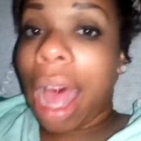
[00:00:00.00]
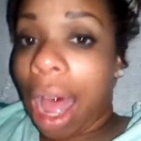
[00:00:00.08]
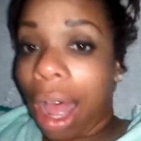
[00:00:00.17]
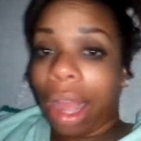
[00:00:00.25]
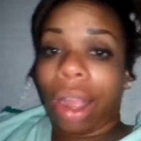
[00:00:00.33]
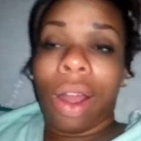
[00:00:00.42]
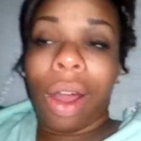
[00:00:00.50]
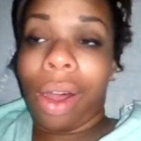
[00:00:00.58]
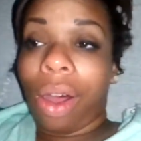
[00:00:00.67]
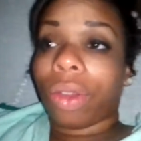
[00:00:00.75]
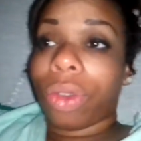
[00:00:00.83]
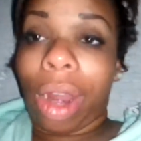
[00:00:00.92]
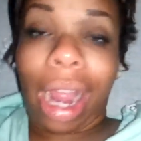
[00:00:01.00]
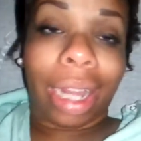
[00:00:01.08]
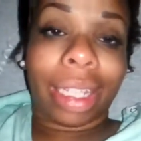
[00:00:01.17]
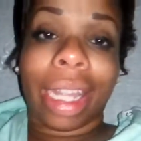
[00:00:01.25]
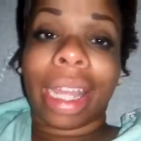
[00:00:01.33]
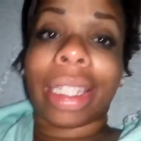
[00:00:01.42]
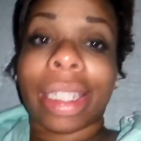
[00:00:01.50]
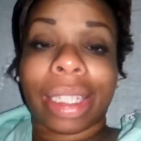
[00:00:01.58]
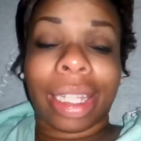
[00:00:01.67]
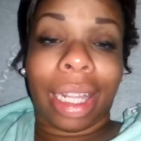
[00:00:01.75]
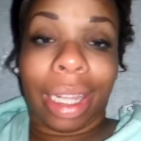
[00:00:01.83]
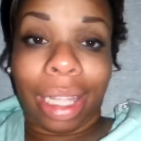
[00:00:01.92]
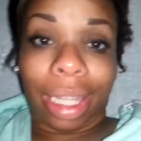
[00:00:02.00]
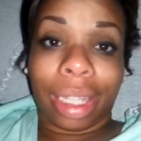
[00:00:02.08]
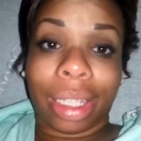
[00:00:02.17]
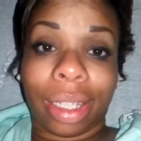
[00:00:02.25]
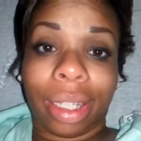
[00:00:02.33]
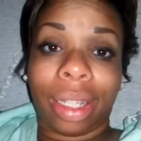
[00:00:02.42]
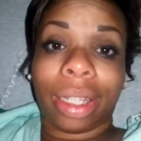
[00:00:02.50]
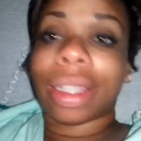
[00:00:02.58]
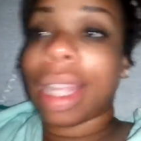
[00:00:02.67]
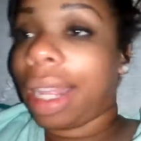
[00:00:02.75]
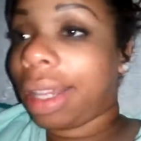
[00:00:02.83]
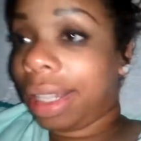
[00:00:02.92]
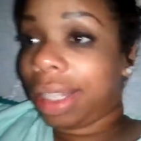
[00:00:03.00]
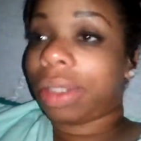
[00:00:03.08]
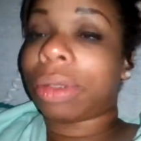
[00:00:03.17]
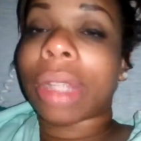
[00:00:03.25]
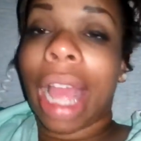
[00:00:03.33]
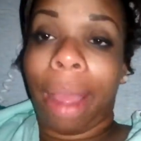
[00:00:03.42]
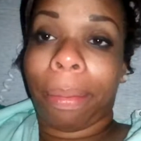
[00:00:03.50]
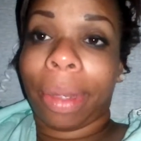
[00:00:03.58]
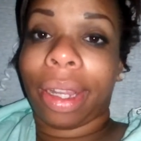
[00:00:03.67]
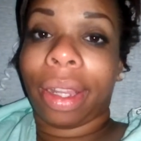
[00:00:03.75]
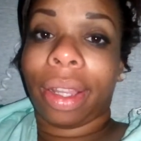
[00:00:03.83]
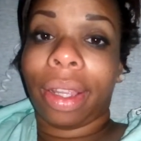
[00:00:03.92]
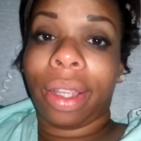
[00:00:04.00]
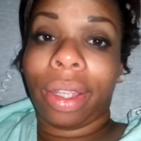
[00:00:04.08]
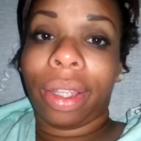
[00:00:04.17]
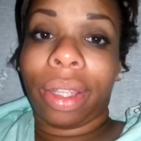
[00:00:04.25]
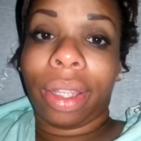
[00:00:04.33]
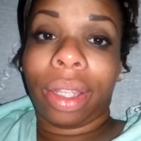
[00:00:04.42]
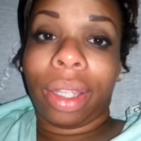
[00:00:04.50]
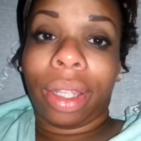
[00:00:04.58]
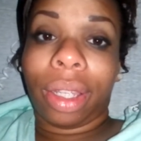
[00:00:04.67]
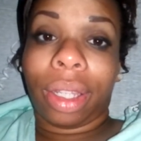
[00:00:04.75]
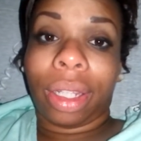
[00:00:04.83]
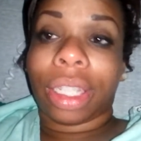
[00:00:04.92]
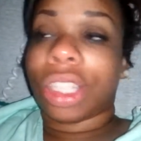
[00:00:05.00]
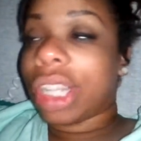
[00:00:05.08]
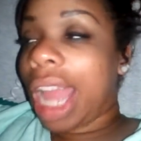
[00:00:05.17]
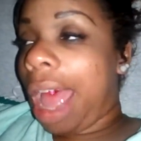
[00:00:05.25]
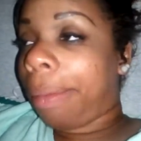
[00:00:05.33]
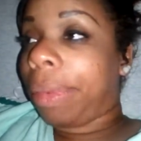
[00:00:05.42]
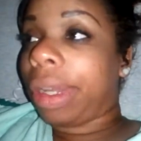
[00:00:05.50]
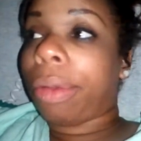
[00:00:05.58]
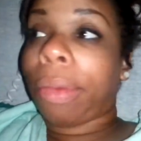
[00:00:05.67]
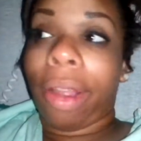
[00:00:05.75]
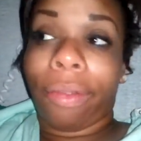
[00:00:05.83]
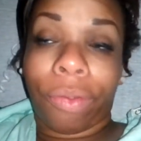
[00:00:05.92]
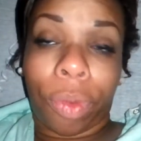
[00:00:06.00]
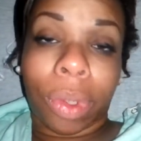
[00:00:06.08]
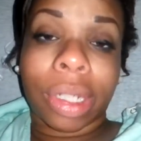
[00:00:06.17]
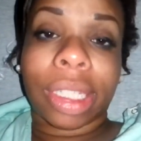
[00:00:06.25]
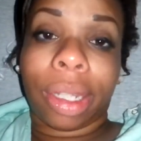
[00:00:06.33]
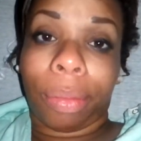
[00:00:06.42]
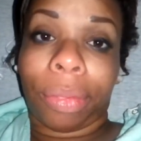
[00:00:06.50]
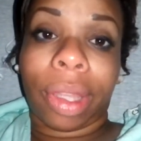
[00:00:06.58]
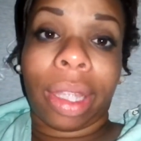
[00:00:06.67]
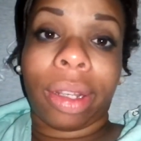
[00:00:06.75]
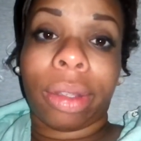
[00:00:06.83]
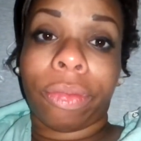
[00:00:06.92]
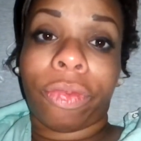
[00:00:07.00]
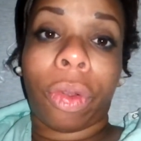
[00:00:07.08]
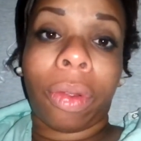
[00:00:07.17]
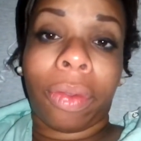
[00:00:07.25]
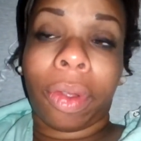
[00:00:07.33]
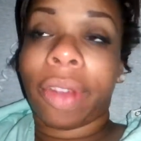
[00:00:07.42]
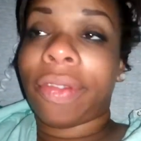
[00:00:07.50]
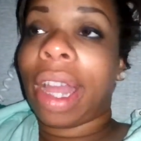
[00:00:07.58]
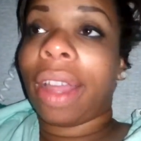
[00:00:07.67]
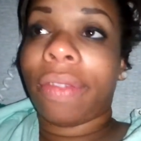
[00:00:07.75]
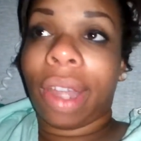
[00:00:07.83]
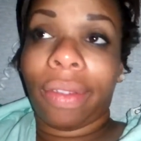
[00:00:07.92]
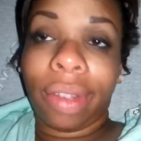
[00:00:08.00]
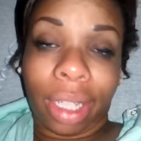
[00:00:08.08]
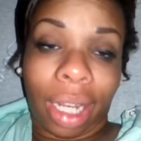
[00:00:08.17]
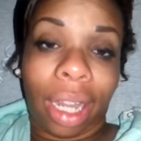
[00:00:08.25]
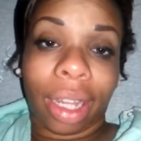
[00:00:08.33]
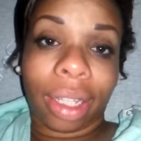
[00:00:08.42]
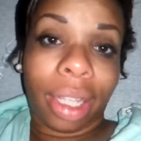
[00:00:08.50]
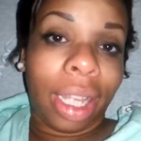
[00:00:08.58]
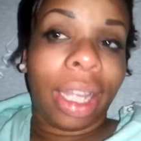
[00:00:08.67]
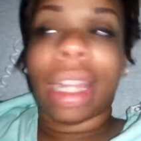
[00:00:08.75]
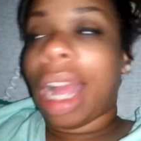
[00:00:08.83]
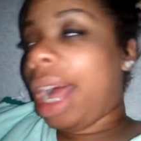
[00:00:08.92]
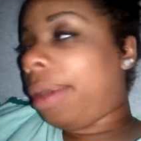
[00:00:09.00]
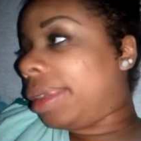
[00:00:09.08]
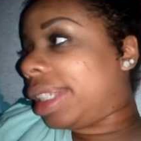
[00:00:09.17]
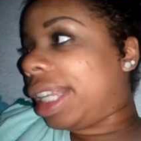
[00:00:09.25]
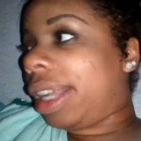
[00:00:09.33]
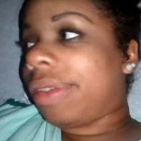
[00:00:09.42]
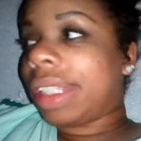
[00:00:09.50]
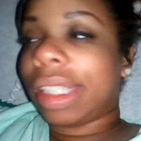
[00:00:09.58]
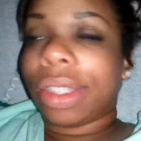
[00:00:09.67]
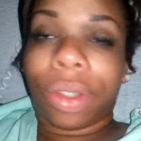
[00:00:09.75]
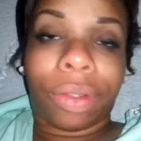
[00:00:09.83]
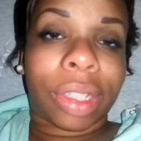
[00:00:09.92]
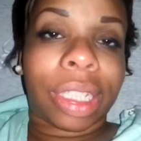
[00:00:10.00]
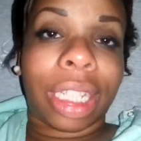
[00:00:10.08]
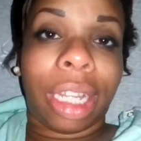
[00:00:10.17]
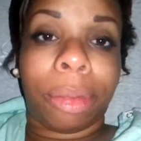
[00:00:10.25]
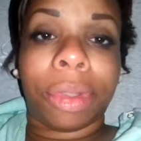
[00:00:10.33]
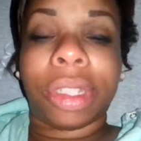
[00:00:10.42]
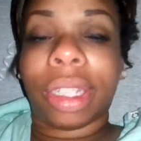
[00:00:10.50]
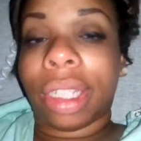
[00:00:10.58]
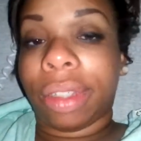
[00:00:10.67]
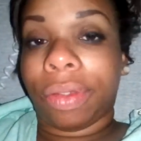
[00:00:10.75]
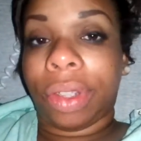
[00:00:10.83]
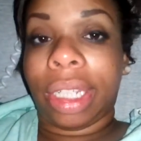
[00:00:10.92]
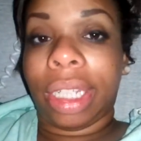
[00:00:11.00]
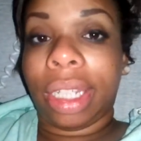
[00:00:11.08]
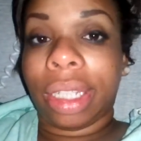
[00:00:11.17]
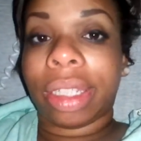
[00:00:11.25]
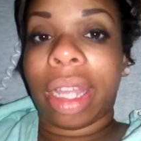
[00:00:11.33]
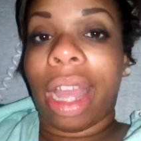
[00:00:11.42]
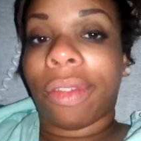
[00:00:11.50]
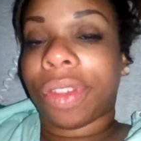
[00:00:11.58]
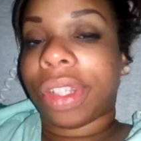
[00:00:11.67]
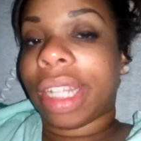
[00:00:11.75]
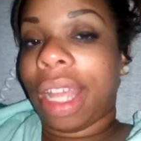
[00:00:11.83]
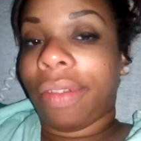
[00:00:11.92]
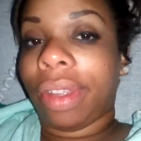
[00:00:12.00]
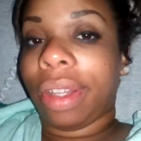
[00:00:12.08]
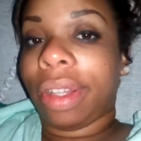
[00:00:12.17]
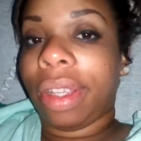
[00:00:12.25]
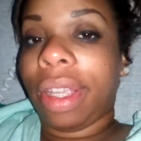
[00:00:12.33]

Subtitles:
I called or I texted and said that this was happening. This shit happened around 4 something, 4:45, 5 o'clock. I was not sent over to labor and delivery till after 7.